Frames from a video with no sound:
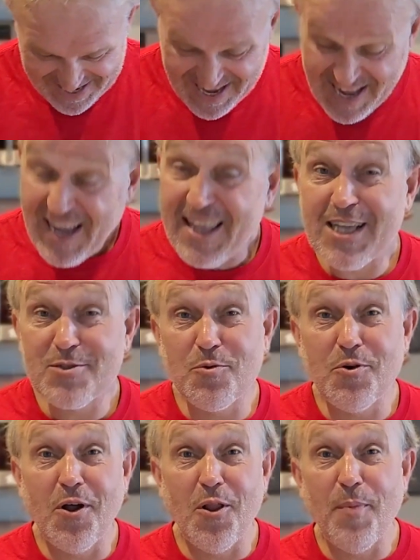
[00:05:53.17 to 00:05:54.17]
And that's what
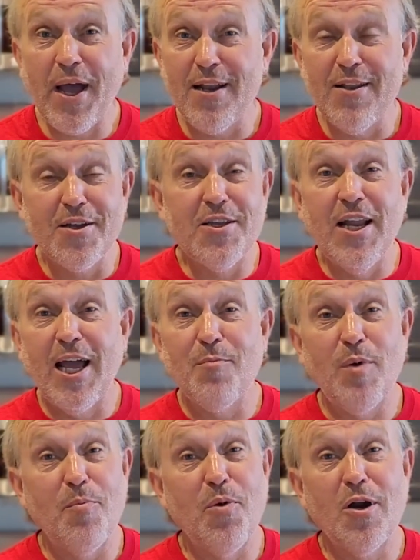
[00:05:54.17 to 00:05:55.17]
we're all about. Look, United
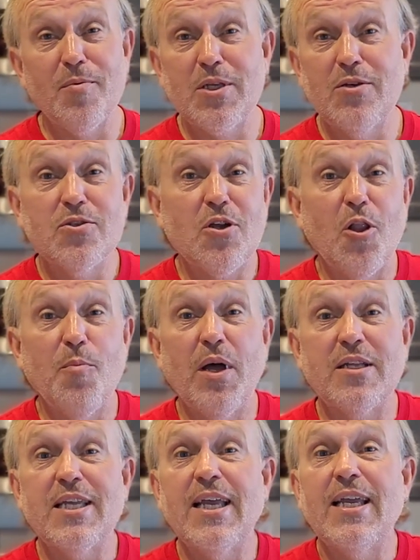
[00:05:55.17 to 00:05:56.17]
by Barbecue is all
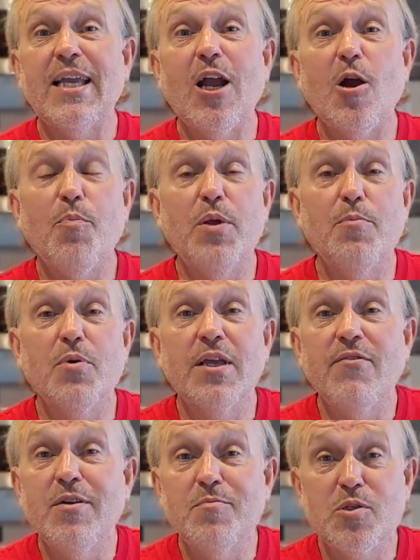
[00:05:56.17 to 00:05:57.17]
about taking care of people,
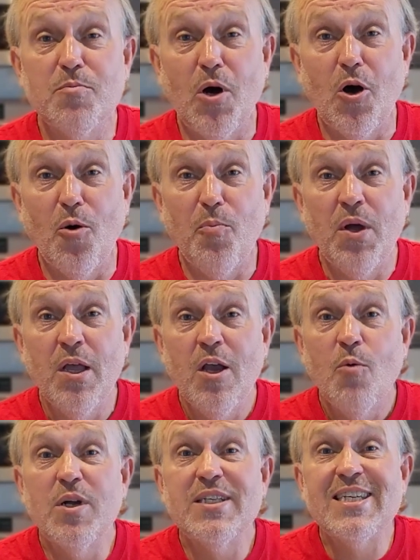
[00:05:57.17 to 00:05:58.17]
giving them some hope
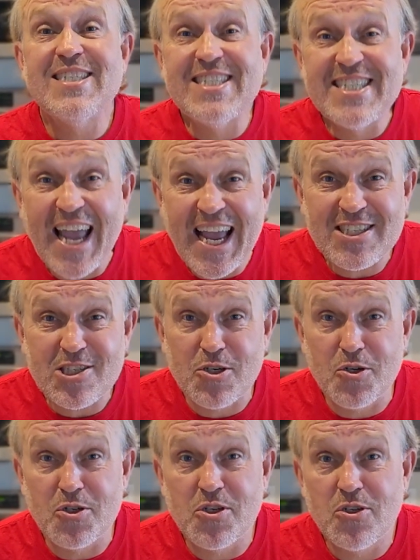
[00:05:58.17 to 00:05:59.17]
when
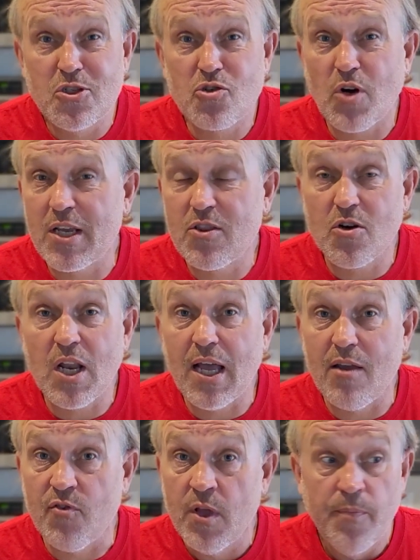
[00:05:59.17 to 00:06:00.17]
disasters strike their
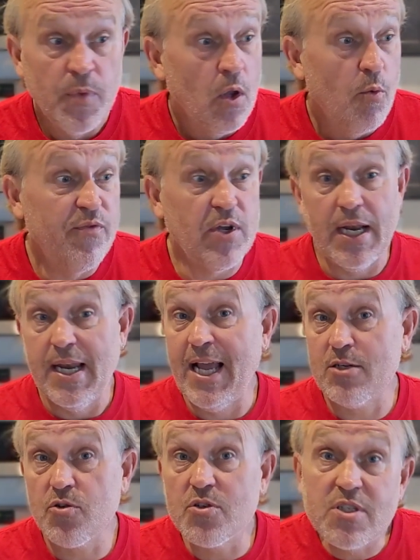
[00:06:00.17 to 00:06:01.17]
life. We've got
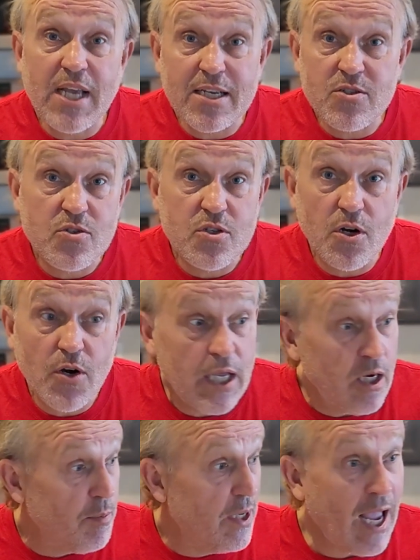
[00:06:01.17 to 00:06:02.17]
natural disasters that are hitting
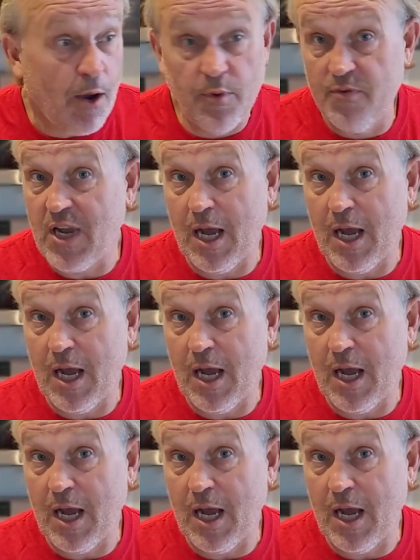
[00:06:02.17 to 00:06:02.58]
them. Now we've got